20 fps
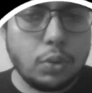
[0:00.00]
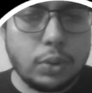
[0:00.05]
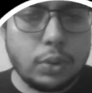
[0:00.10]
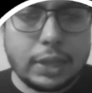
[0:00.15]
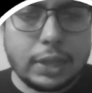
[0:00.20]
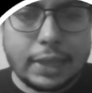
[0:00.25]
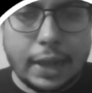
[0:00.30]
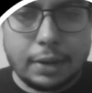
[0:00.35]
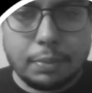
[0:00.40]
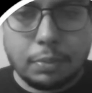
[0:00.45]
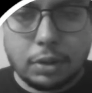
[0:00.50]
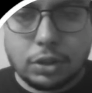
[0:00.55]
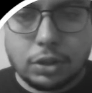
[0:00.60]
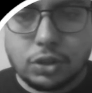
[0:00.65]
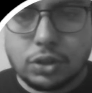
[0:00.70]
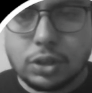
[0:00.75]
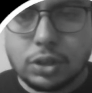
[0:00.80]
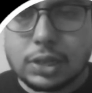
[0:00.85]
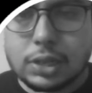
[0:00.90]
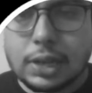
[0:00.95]
that
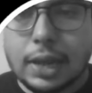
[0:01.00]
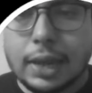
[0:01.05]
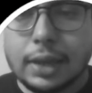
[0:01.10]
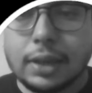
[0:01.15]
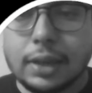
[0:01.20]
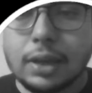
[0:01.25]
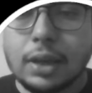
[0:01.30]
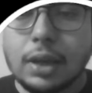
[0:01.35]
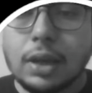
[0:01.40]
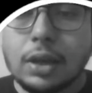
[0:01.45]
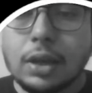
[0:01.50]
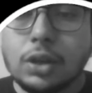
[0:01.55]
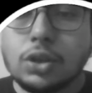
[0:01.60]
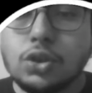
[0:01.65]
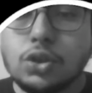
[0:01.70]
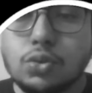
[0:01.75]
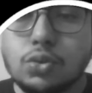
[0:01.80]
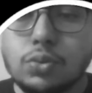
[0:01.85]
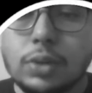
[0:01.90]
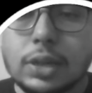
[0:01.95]
much. It's like
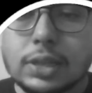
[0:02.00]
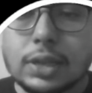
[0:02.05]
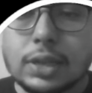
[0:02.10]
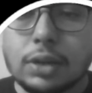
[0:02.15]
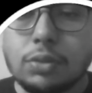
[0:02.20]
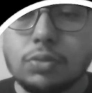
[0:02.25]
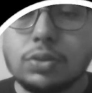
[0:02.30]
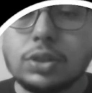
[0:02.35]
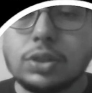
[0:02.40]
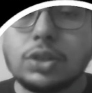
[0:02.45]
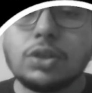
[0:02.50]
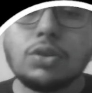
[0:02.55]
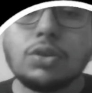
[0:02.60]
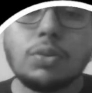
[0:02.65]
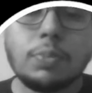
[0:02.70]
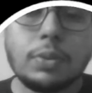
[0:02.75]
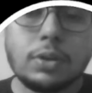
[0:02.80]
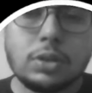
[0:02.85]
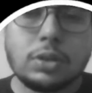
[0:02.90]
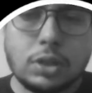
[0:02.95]
2 days ago
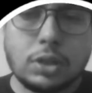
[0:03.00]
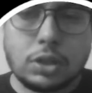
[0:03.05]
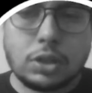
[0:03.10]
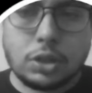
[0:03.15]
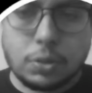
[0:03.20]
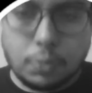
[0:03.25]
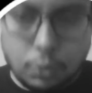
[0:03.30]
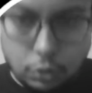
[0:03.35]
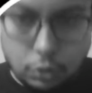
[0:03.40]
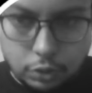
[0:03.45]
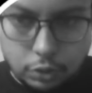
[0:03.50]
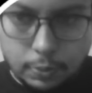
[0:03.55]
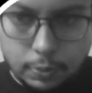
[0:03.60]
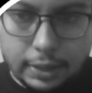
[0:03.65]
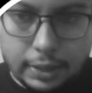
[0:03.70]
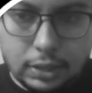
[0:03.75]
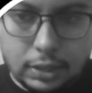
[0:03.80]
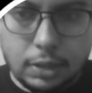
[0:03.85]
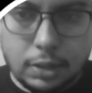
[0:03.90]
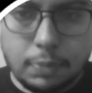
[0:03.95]
0%
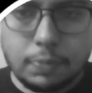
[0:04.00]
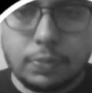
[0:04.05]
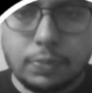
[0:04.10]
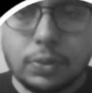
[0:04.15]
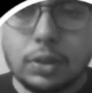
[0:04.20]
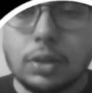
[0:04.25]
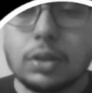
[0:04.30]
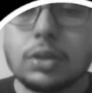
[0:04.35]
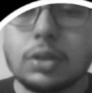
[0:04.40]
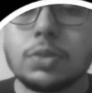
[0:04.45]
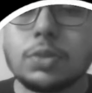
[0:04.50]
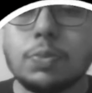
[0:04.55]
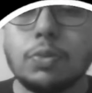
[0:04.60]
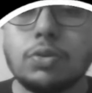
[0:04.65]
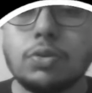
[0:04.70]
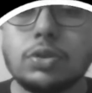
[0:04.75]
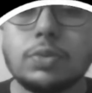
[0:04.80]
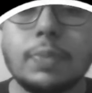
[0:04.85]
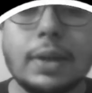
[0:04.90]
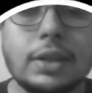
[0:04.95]

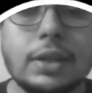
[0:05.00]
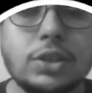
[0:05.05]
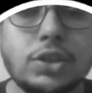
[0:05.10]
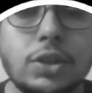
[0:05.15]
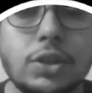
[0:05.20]
sportsmanship.